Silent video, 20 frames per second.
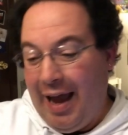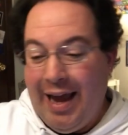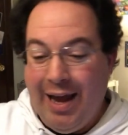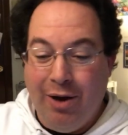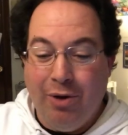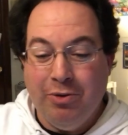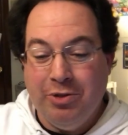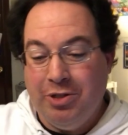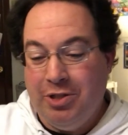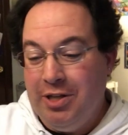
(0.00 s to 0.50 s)

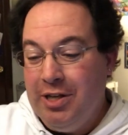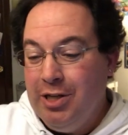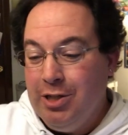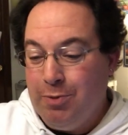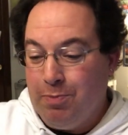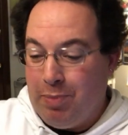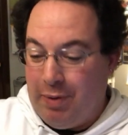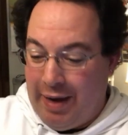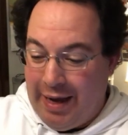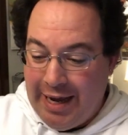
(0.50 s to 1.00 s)

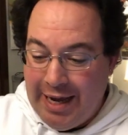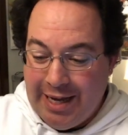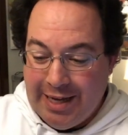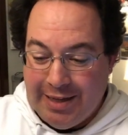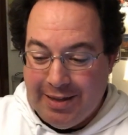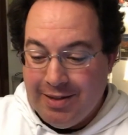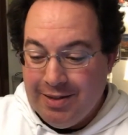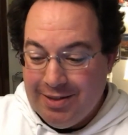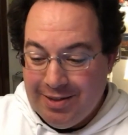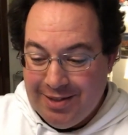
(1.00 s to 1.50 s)
AOC's
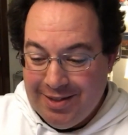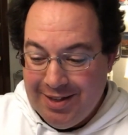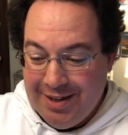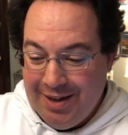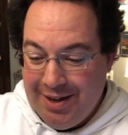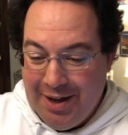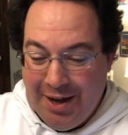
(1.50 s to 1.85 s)
plans.